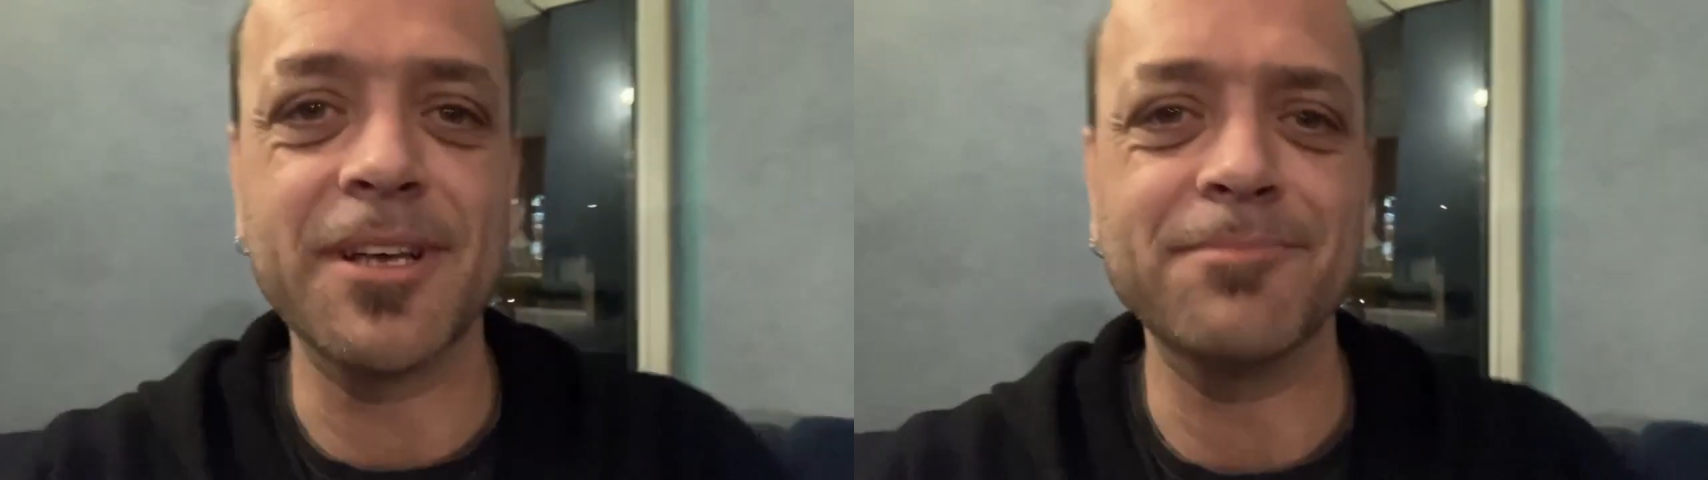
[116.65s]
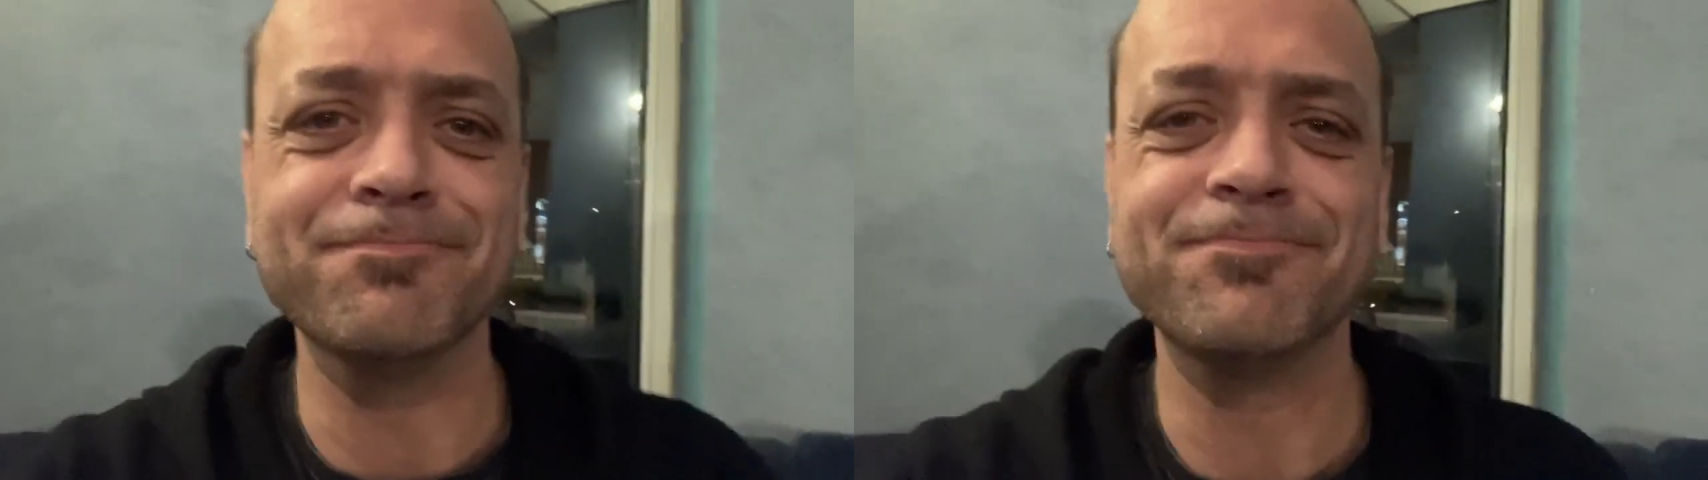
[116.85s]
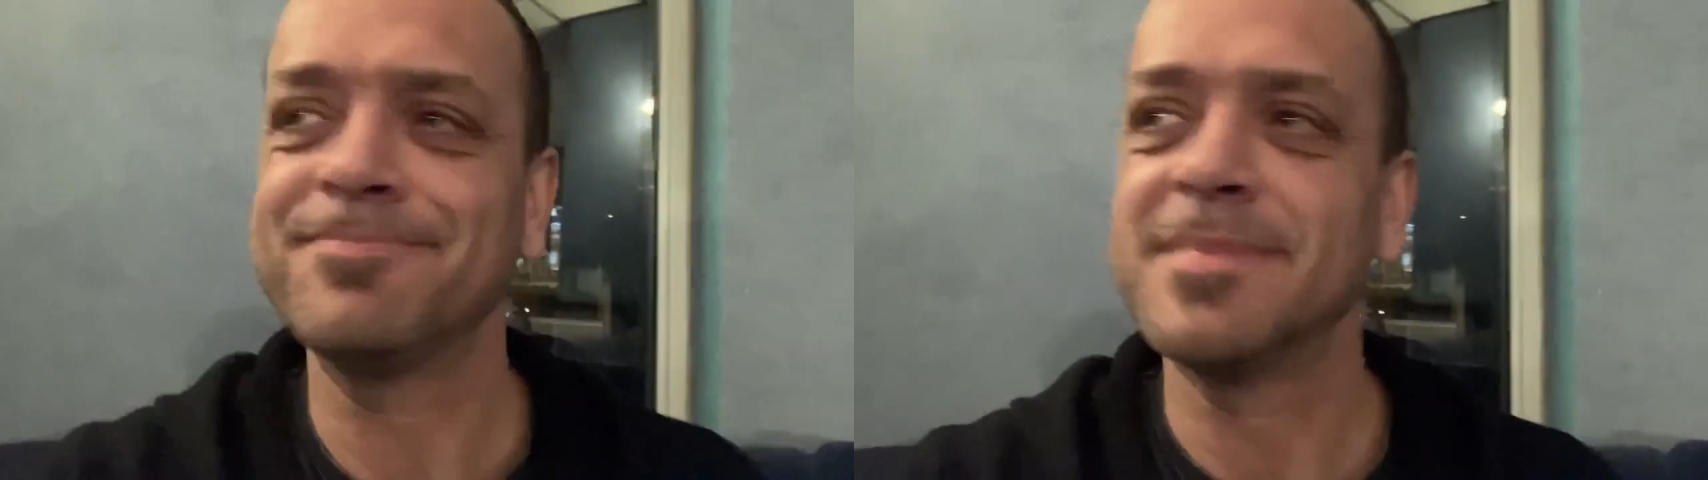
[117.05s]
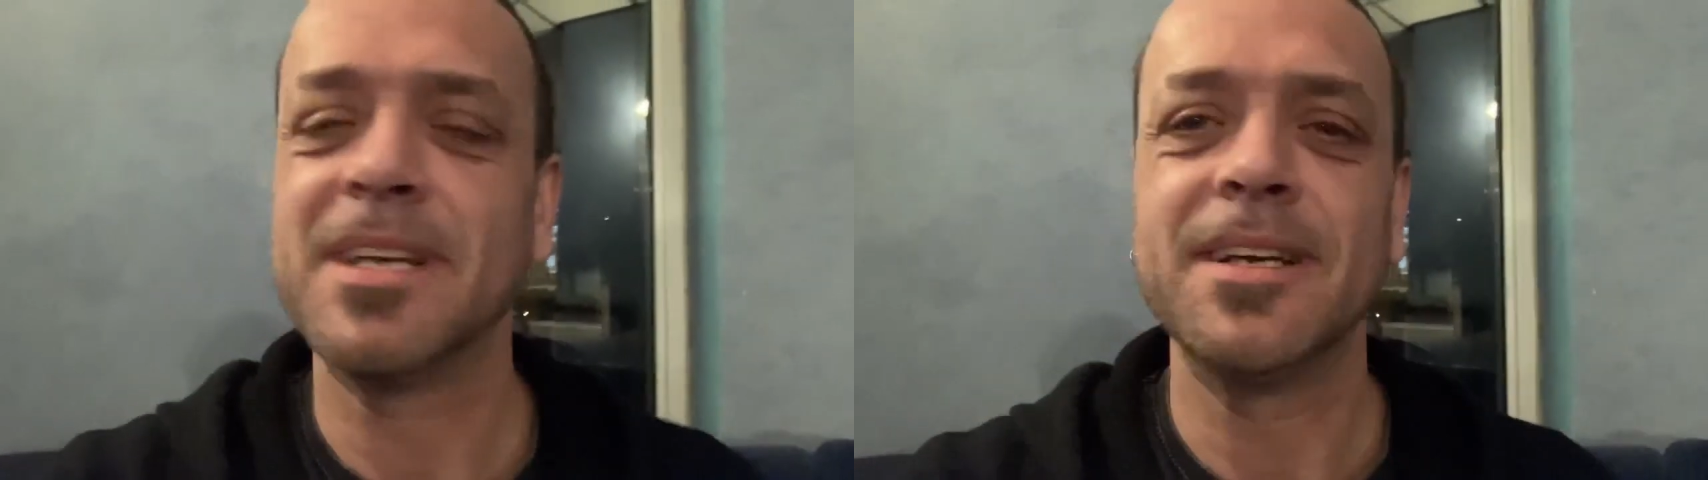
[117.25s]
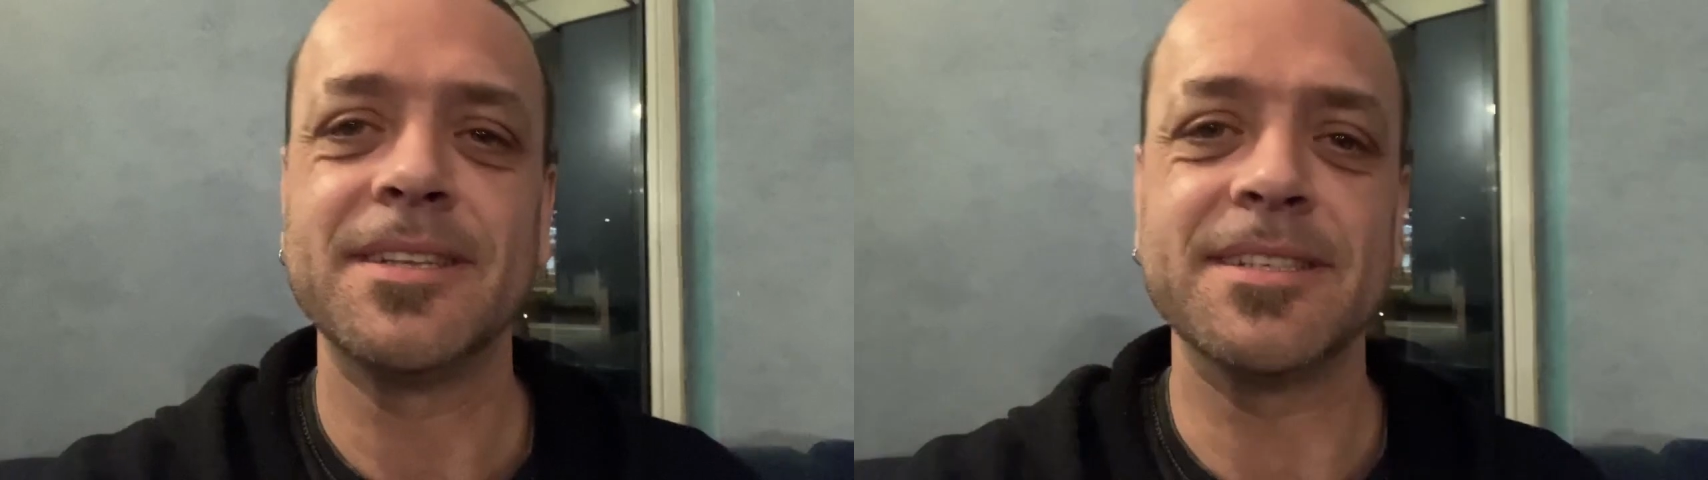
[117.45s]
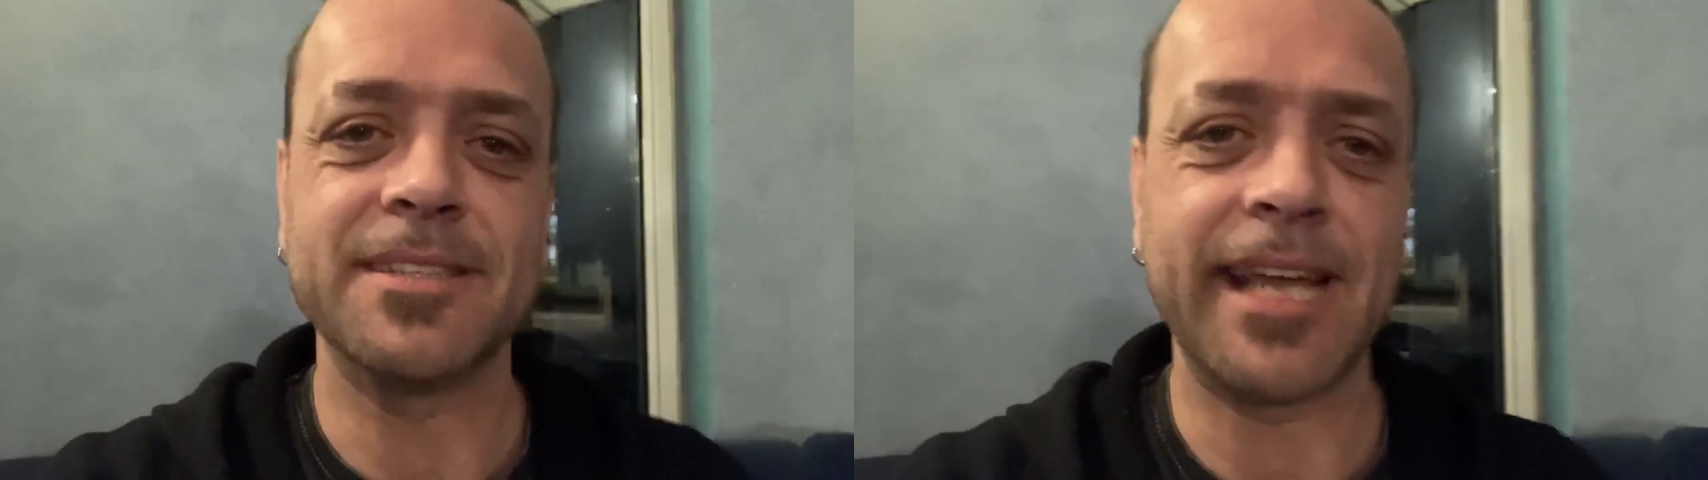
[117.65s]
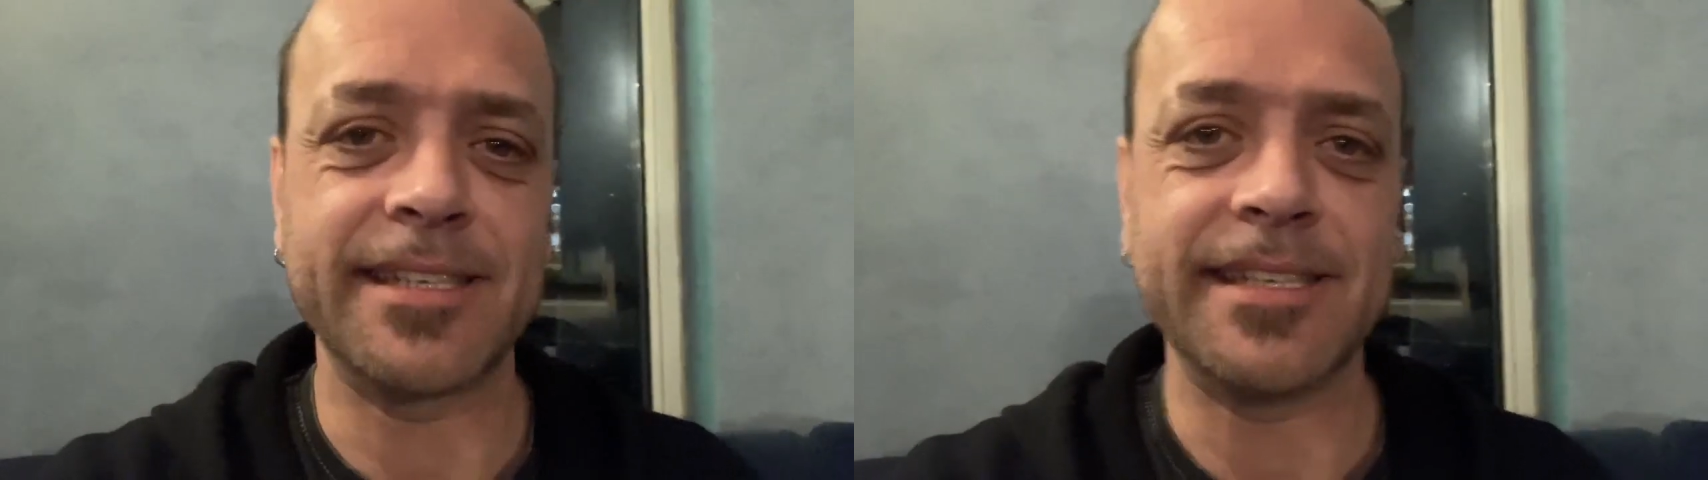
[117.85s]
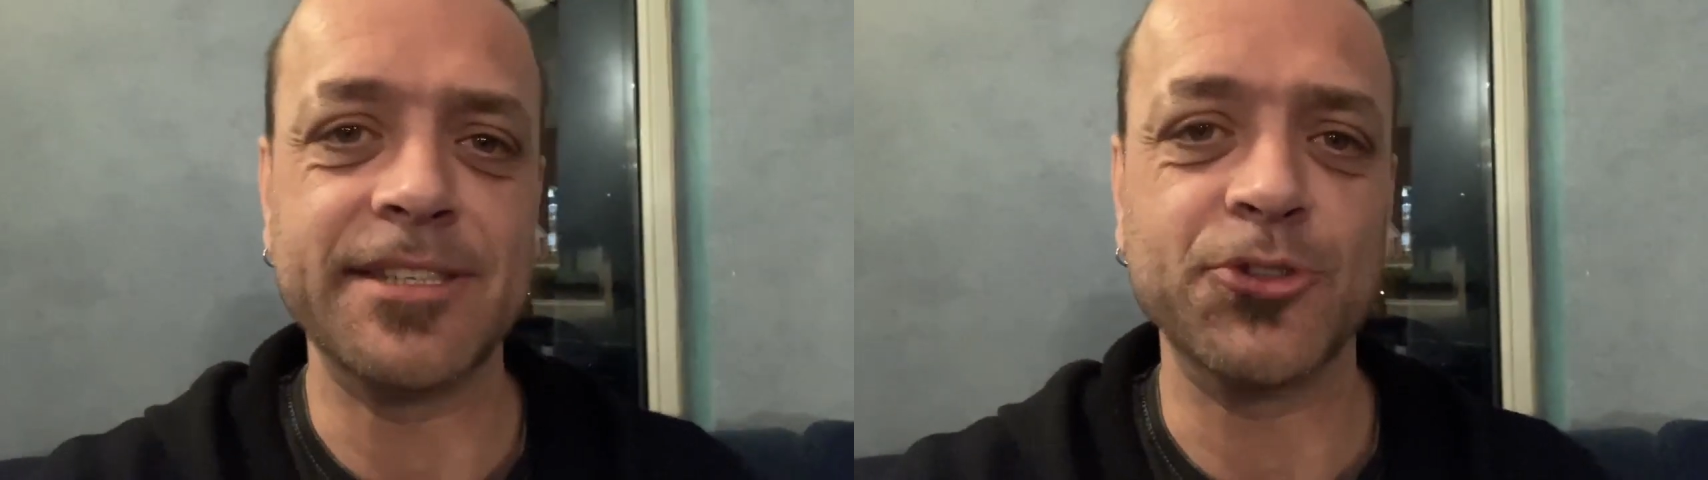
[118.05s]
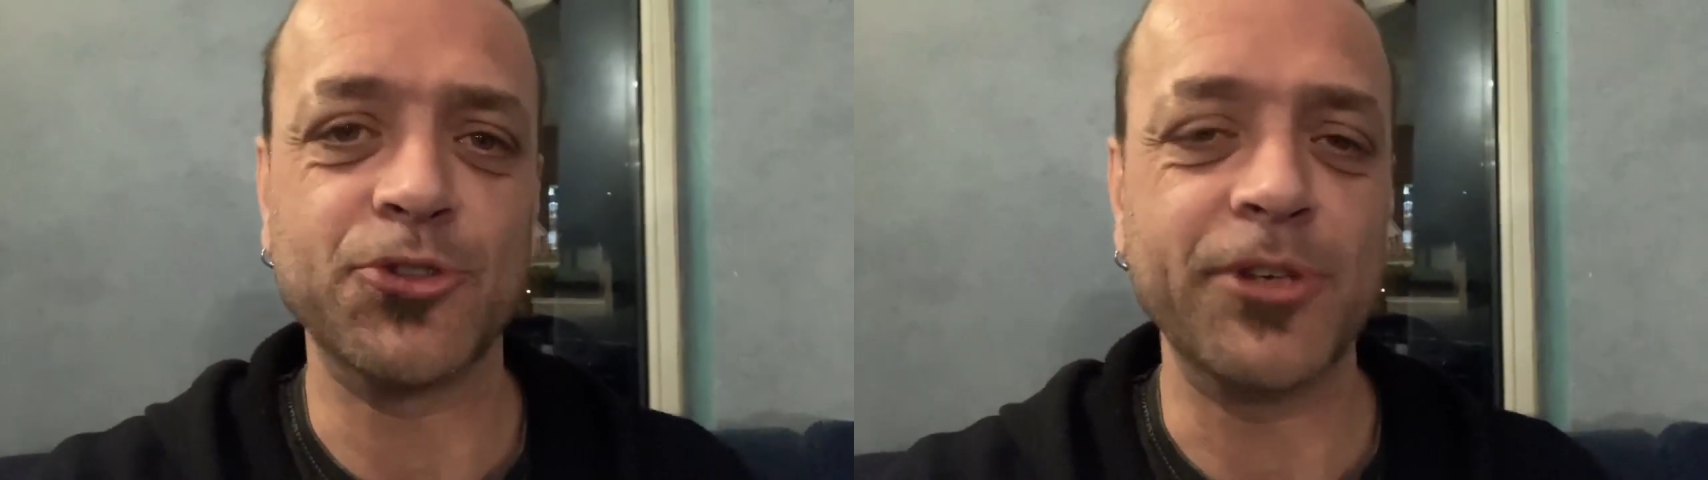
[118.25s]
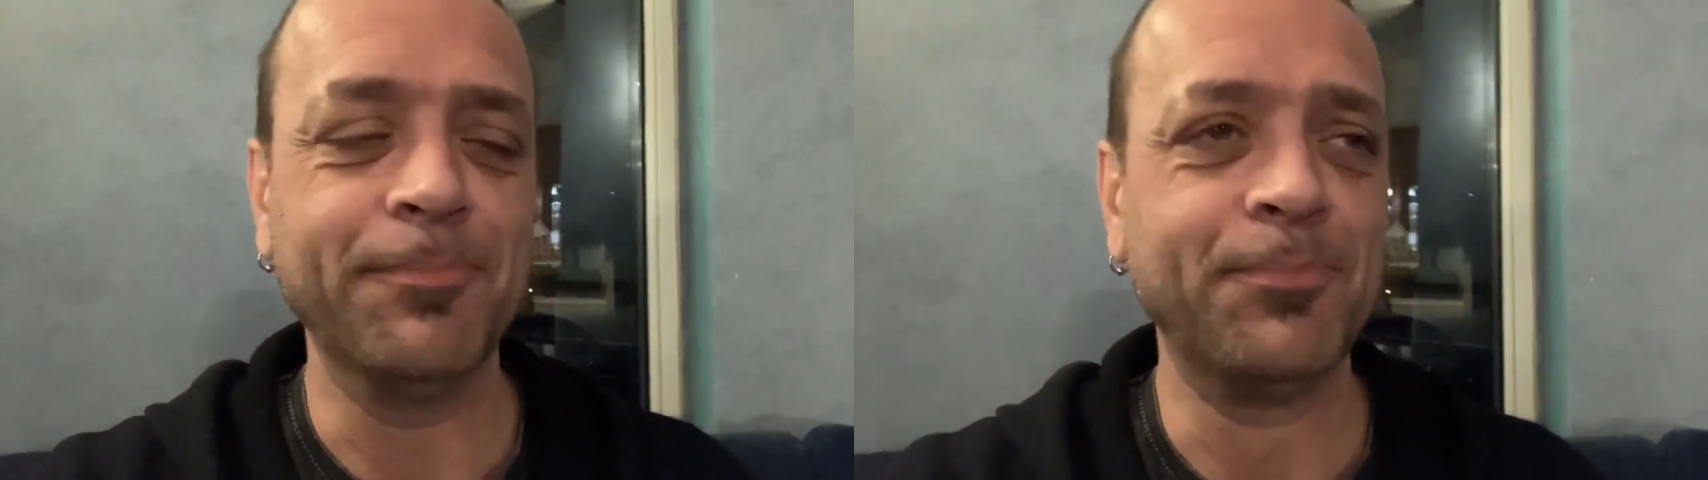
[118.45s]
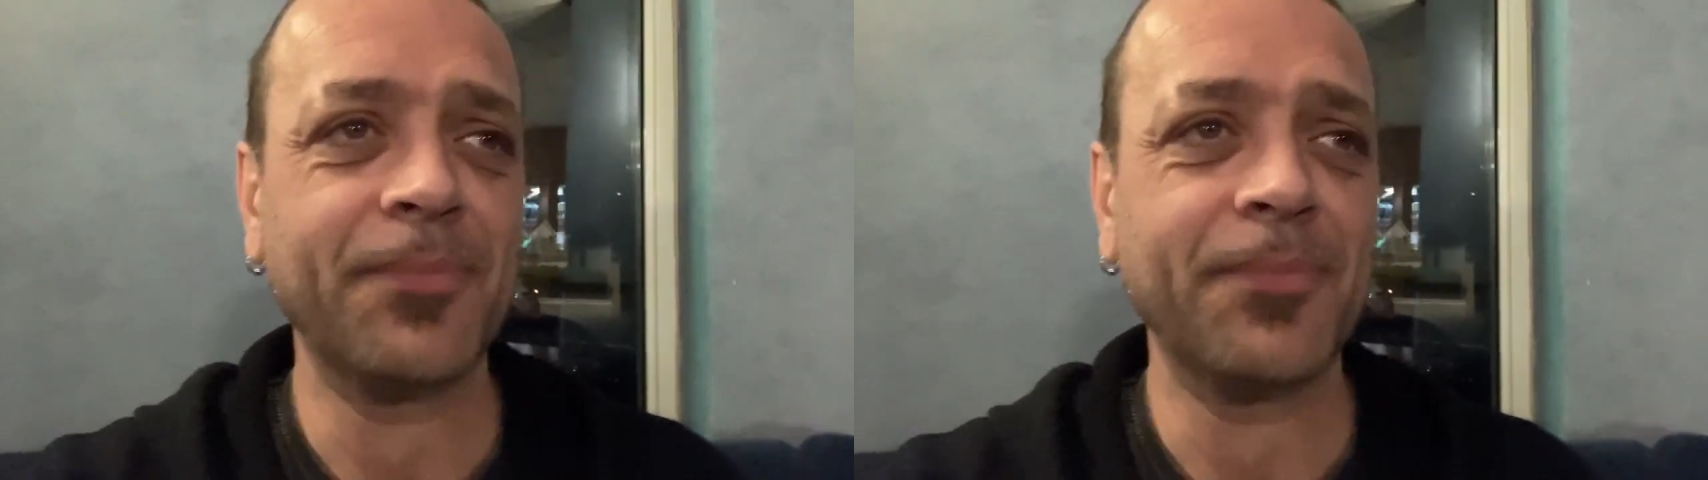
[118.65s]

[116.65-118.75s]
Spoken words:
the sex industry.